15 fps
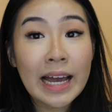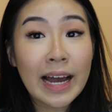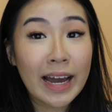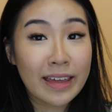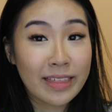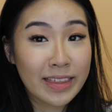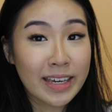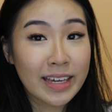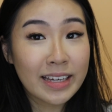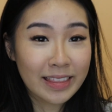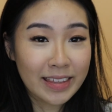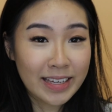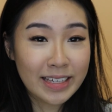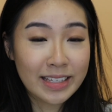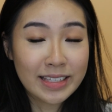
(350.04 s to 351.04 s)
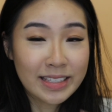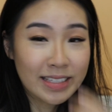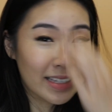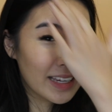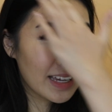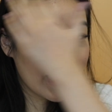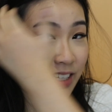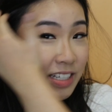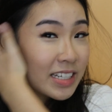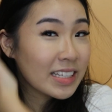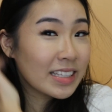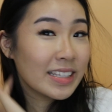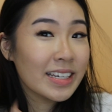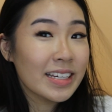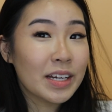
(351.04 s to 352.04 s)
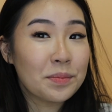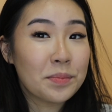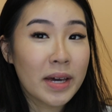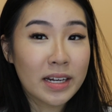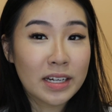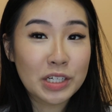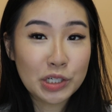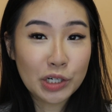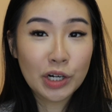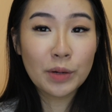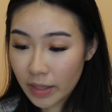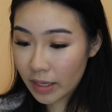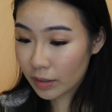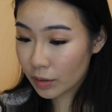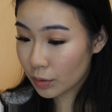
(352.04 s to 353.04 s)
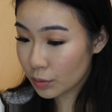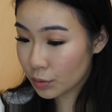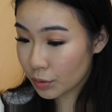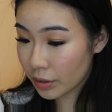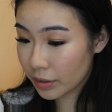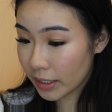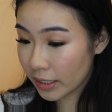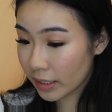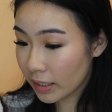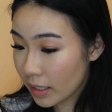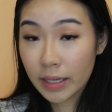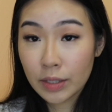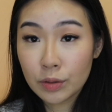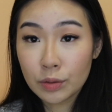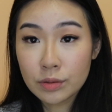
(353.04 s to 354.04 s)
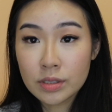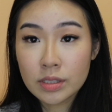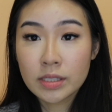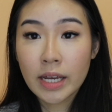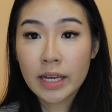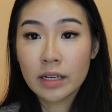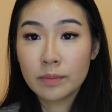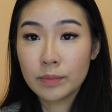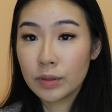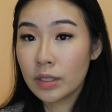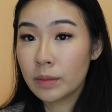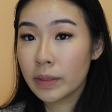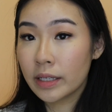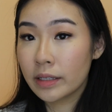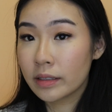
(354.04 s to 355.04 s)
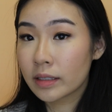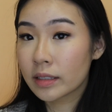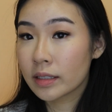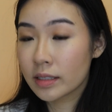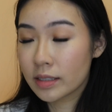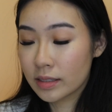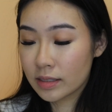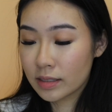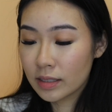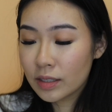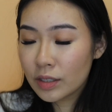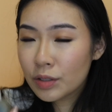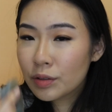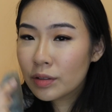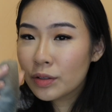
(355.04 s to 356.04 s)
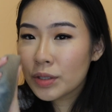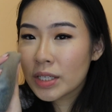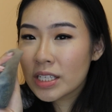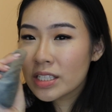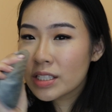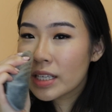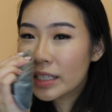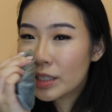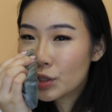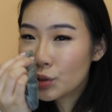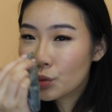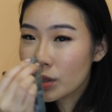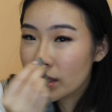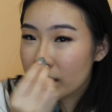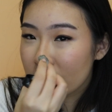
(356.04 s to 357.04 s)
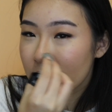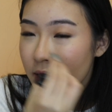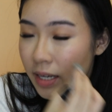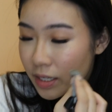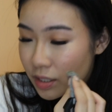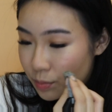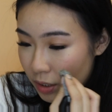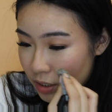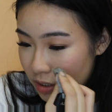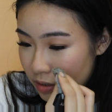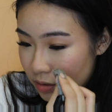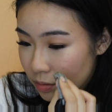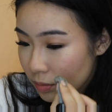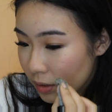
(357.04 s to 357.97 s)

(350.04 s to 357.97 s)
I think this actually did a better job at contouring my nose than a beauty blender because, you know, you can just like squeeze it as much as you